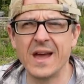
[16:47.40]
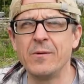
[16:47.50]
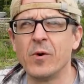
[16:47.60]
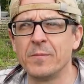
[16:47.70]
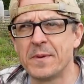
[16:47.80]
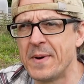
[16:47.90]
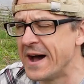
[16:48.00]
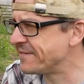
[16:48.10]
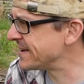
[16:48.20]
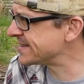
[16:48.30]
It won't be
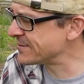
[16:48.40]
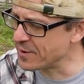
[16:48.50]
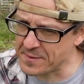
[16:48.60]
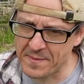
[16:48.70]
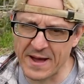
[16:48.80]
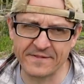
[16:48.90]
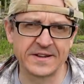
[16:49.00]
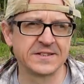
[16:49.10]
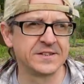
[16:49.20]
perfect, it won't be perfect.